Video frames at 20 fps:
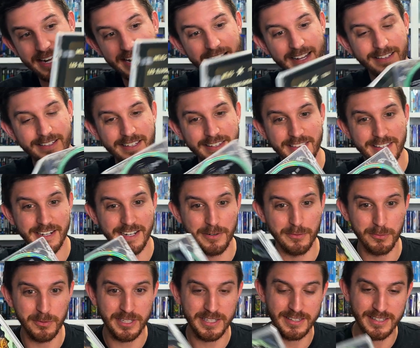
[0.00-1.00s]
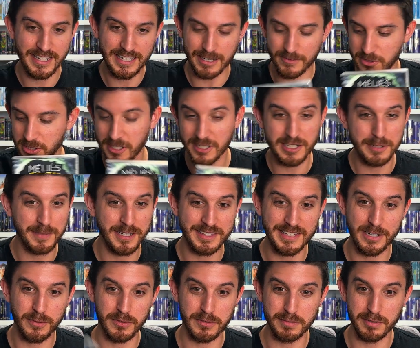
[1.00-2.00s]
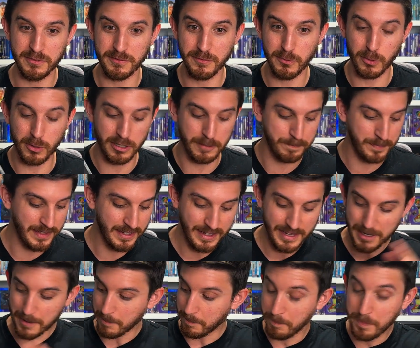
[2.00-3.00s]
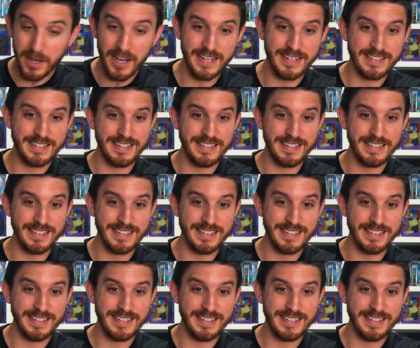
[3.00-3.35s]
Alley that I really like. I've talked about that one before, but